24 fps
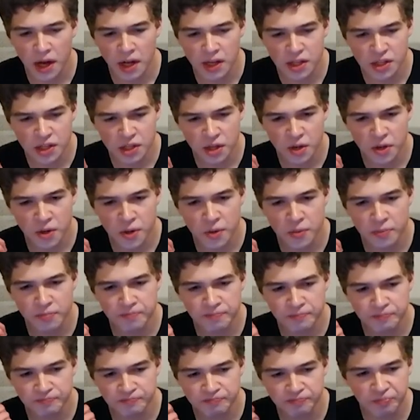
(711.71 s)
So
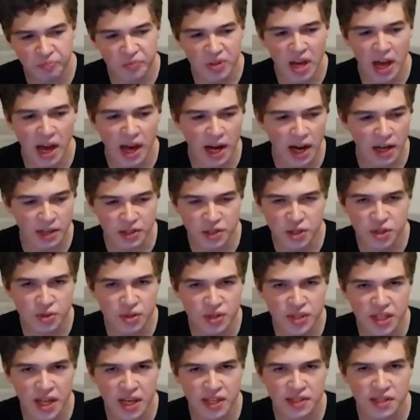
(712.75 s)
yeah, I got two
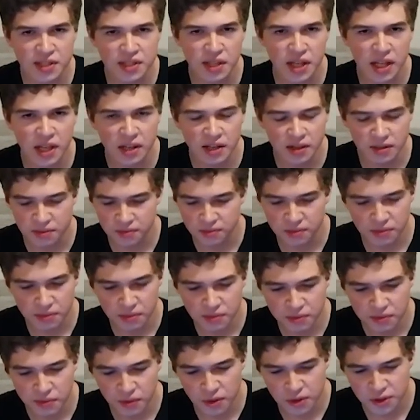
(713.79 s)
sets, like
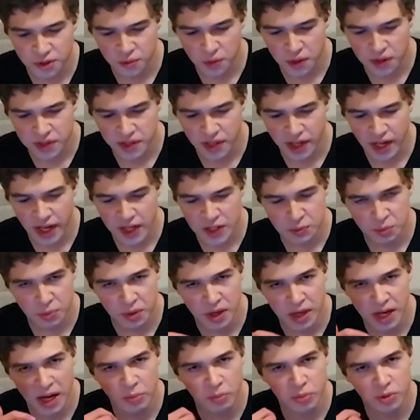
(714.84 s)
first ones, I guess,
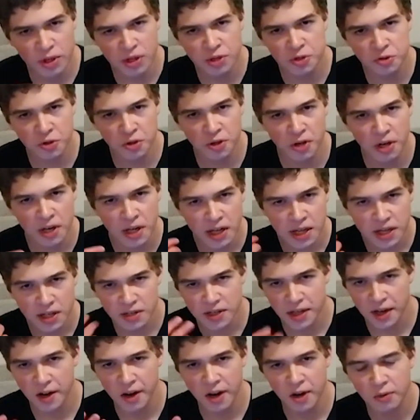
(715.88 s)
but I'm pretty sure
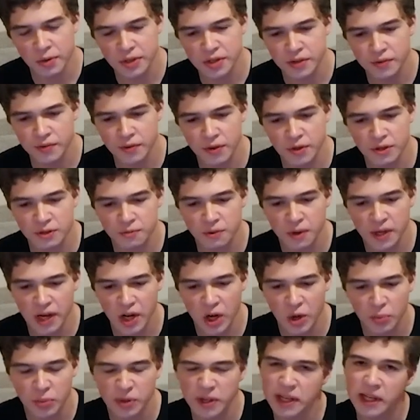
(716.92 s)
Dekar was the first one I
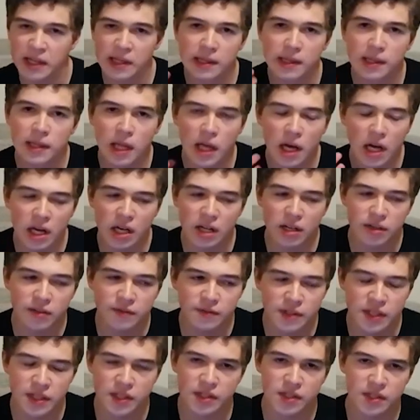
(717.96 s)
opened, and I
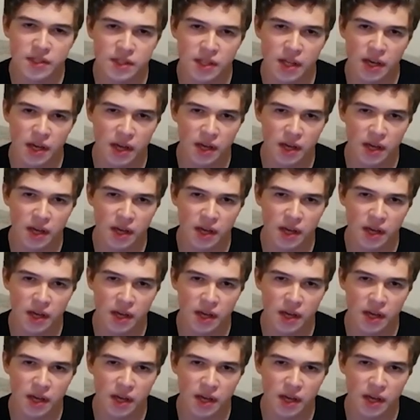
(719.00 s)
loved his